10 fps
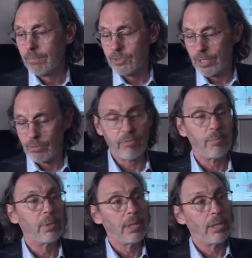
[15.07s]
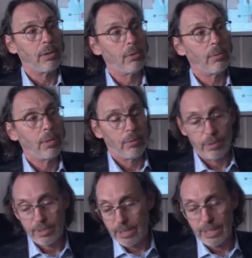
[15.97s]
generally from below
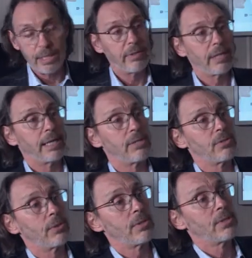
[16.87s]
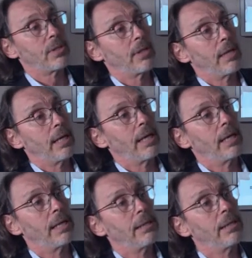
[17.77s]
with an even light source,
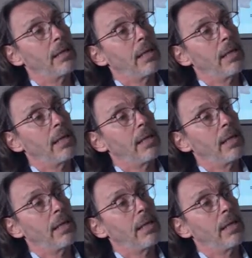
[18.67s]
and